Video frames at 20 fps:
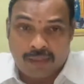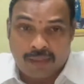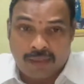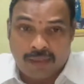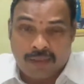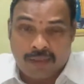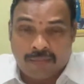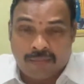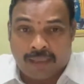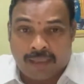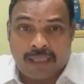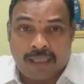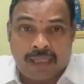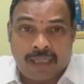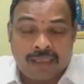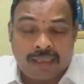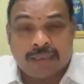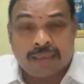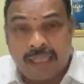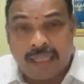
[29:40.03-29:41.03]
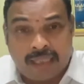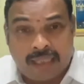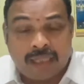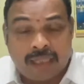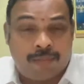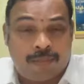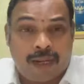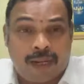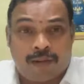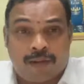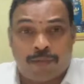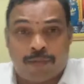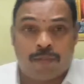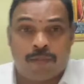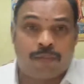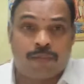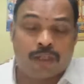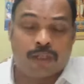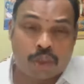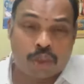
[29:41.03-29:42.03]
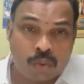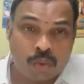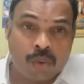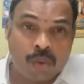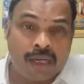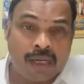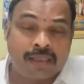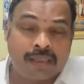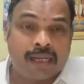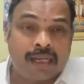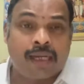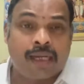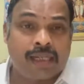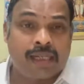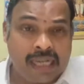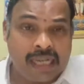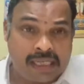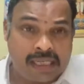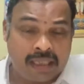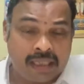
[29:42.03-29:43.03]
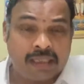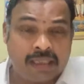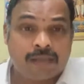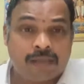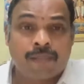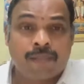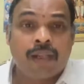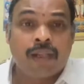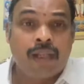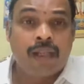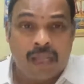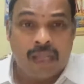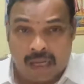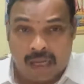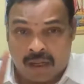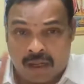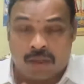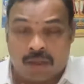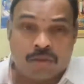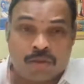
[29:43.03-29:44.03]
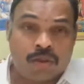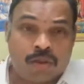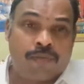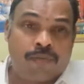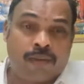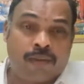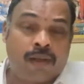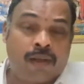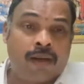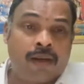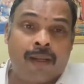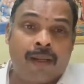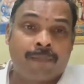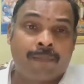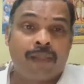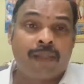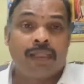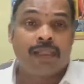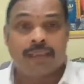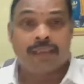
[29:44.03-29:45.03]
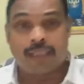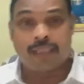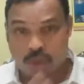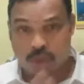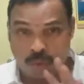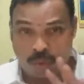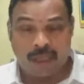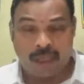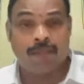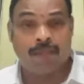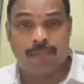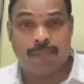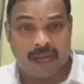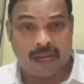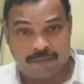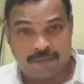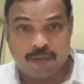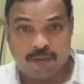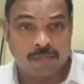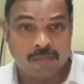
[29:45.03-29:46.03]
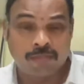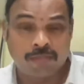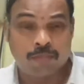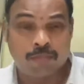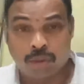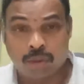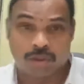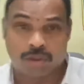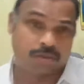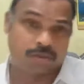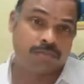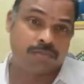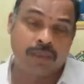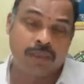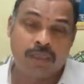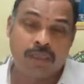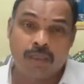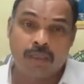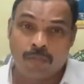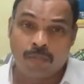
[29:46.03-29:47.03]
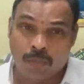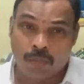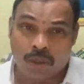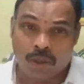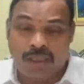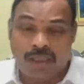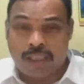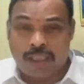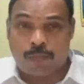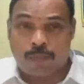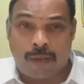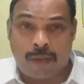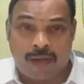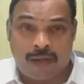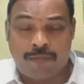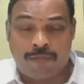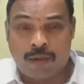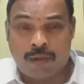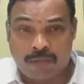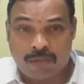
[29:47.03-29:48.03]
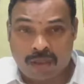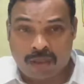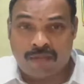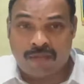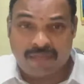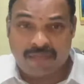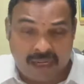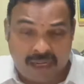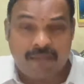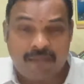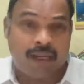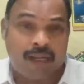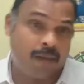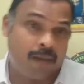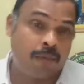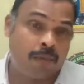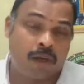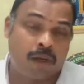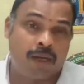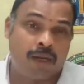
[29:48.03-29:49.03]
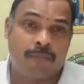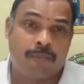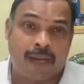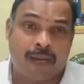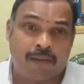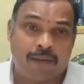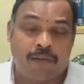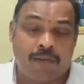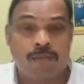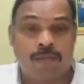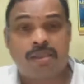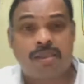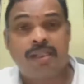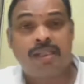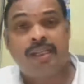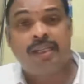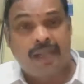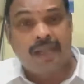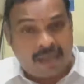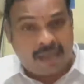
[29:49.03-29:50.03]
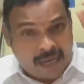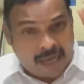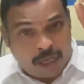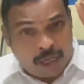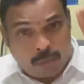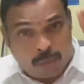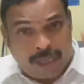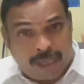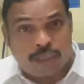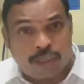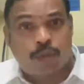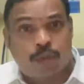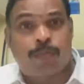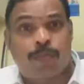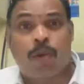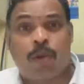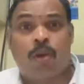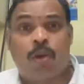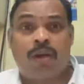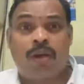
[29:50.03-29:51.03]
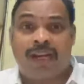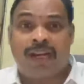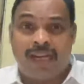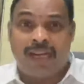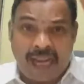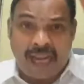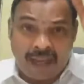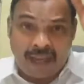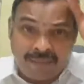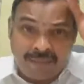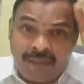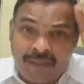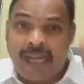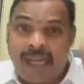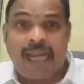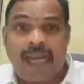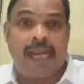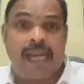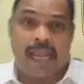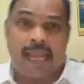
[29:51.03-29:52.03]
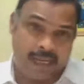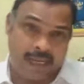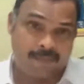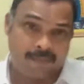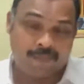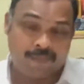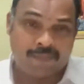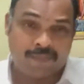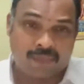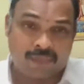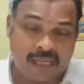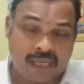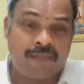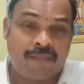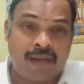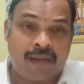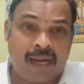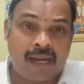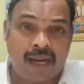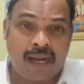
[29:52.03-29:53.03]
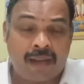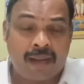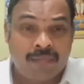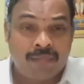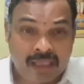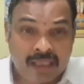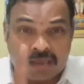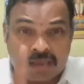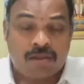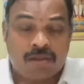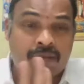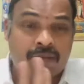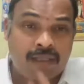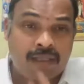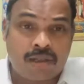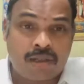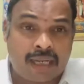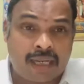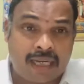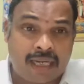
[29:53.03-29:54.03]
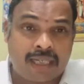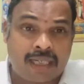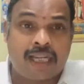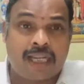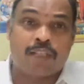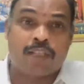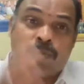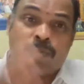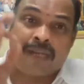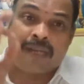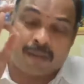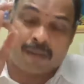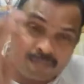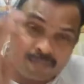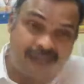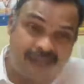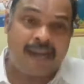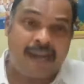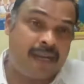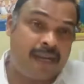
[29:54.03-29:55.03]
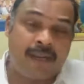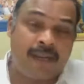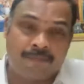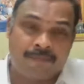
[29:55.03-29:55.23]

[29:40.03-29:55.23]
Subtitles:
whether it is Diksha platform for students and teachers, and also for the Swayam platform, both. Both these platforms are very, very important platforms. Try to explore every day. Every day, Ministry of Education has been updating